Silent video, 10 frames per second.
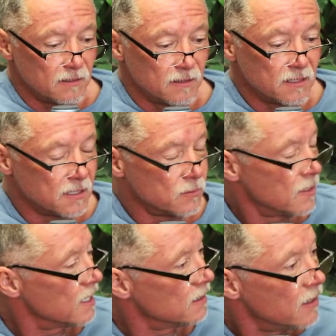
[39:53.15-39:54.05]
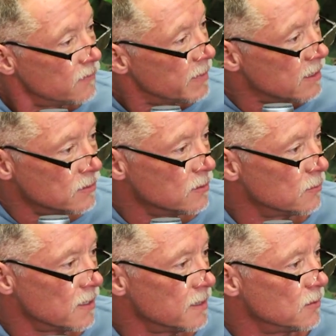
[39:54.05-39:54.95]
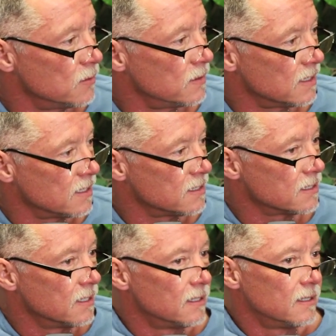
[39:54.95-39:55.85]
this is what I love about doing what I'm doing, because